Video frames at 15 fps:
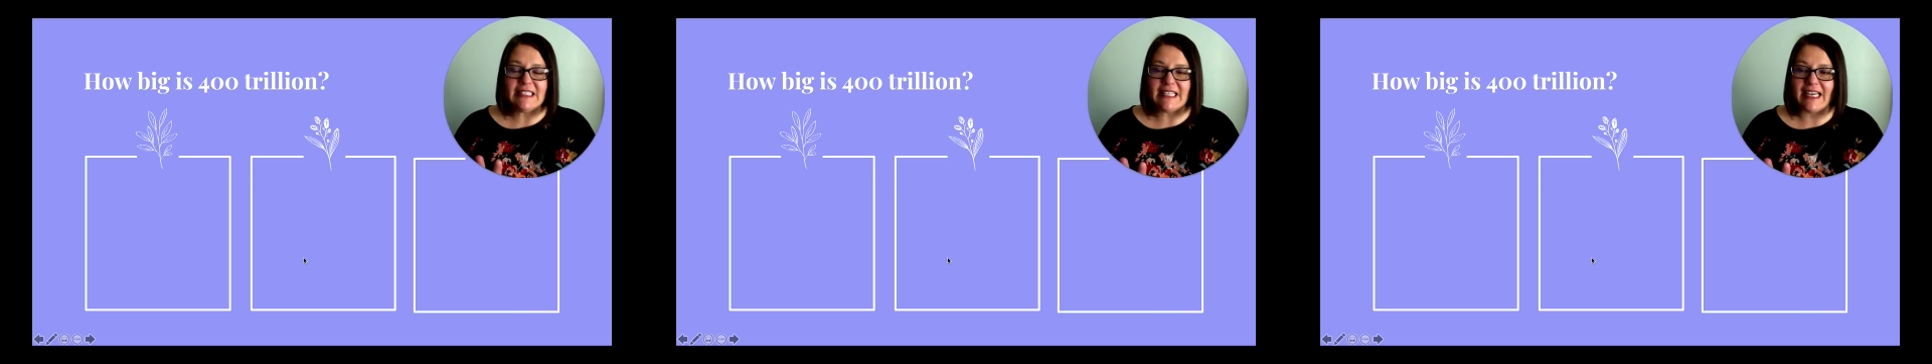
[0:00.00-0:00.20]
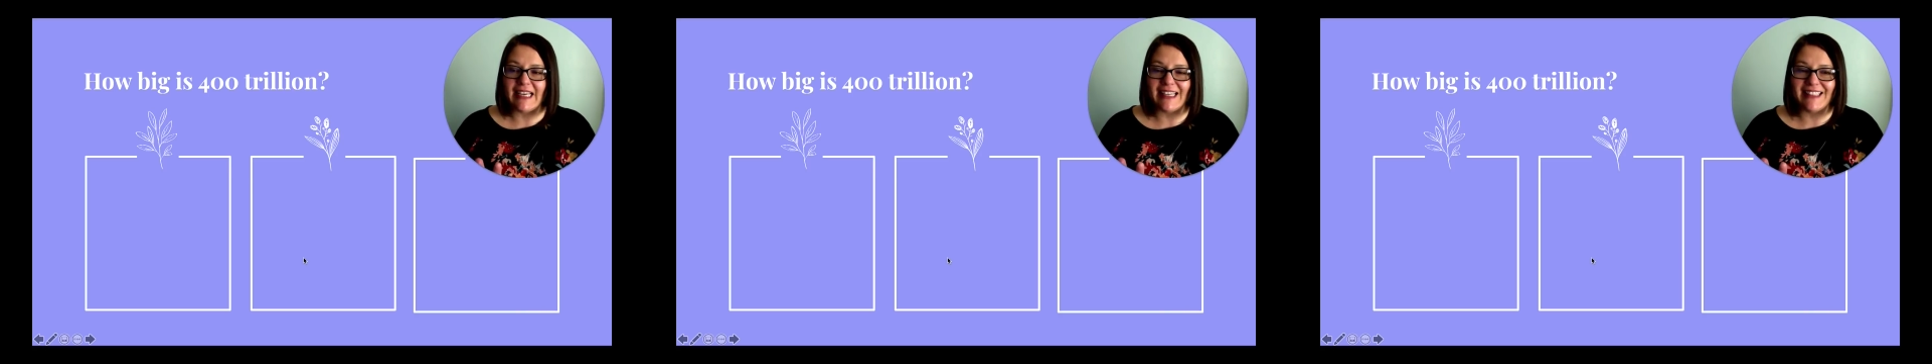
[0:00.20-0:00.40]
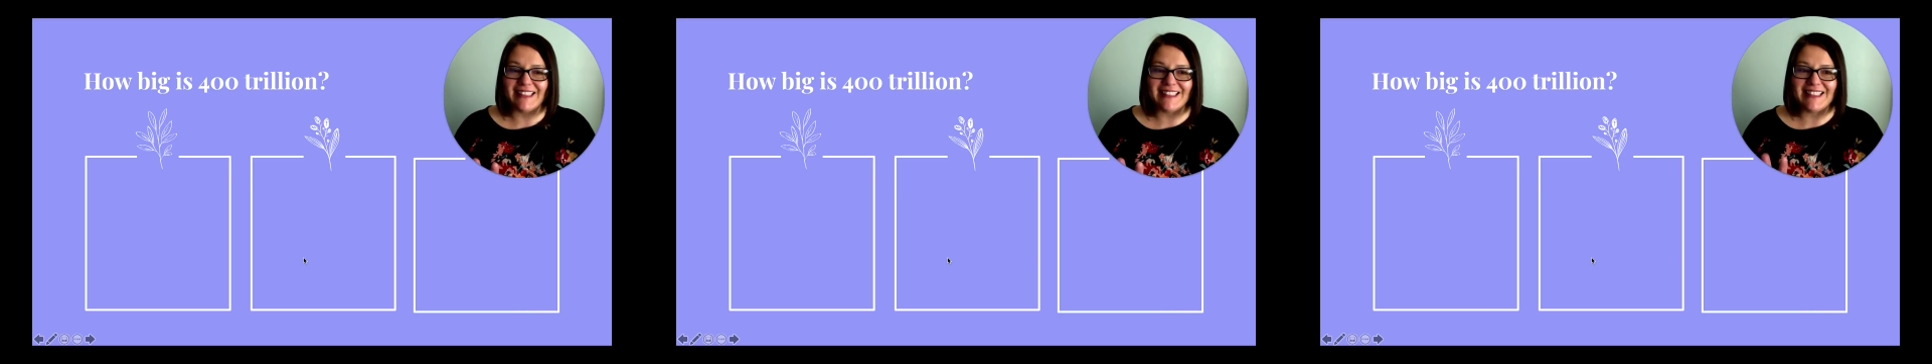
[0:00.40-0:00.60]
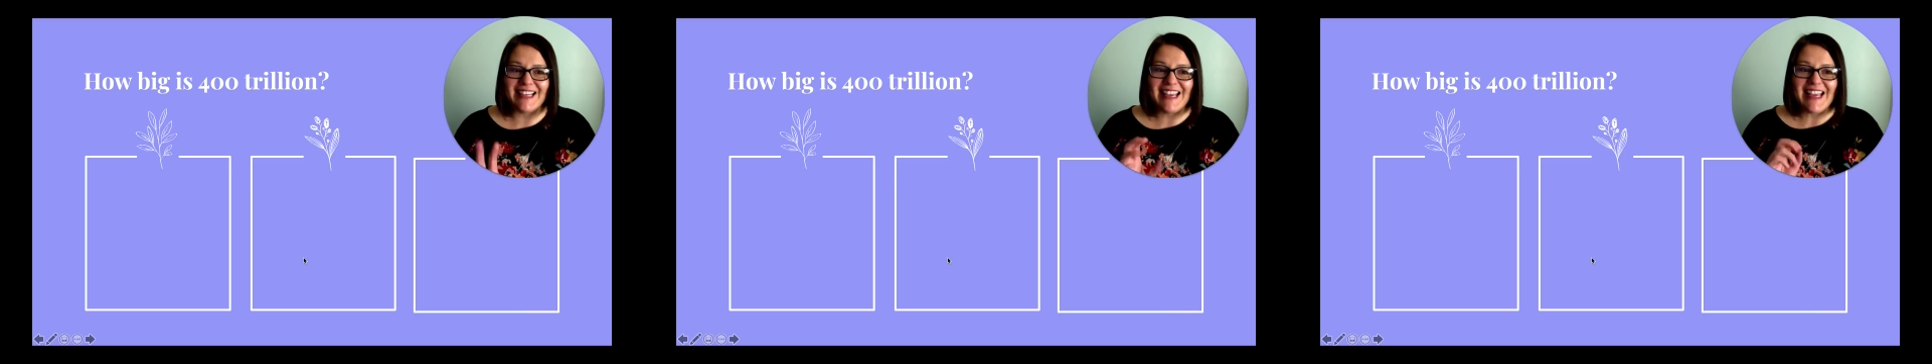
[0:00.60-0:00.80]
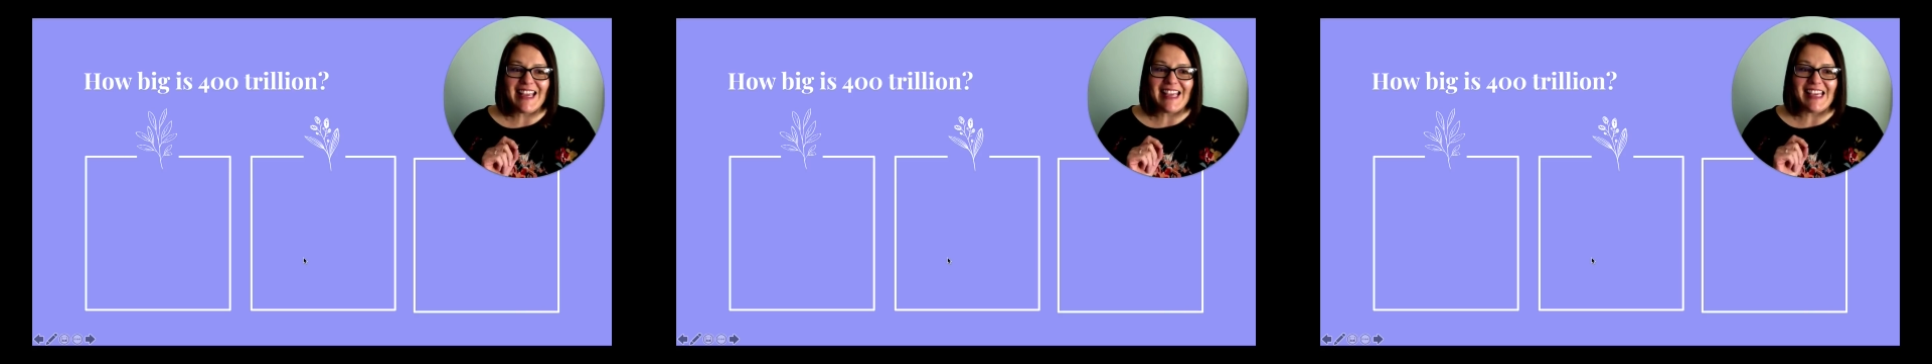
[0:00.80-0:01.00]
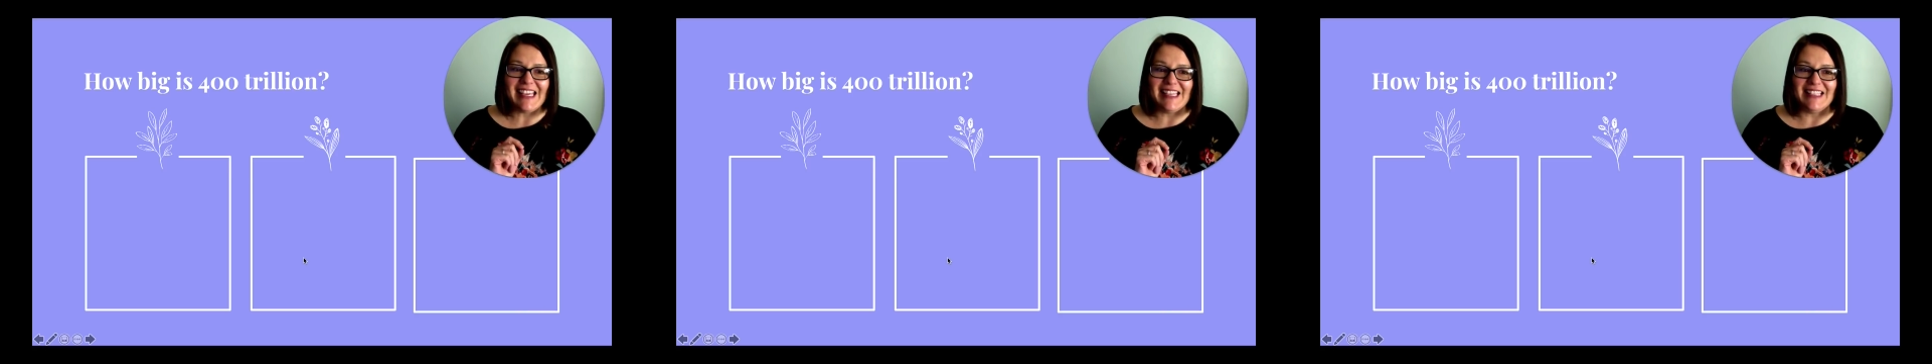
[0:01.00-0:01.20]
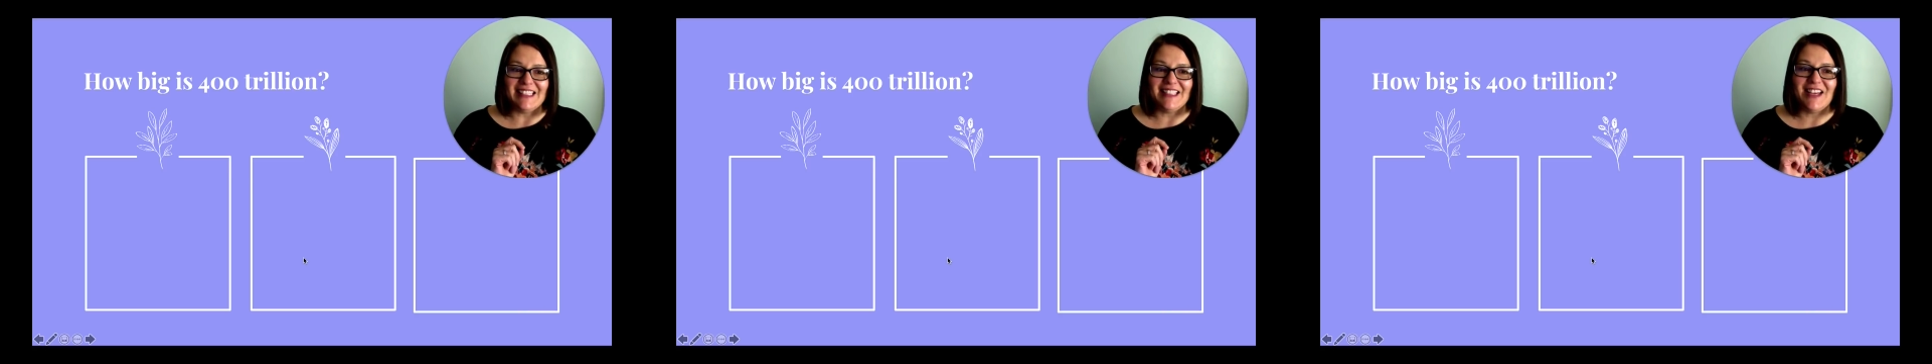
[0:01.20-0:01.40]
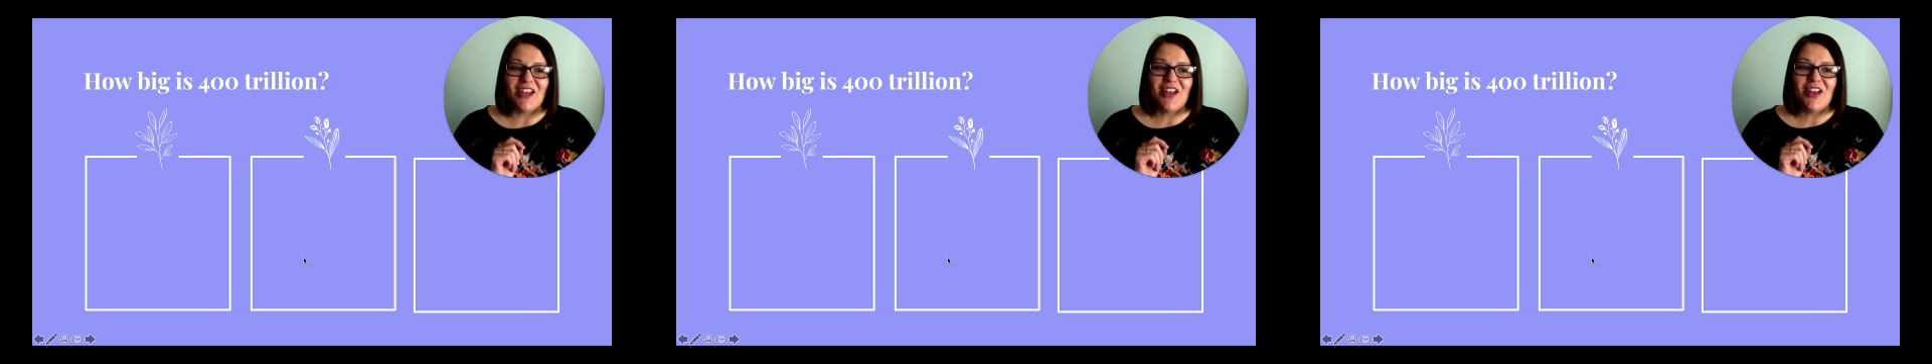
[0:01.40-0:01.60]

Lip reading: seconds is,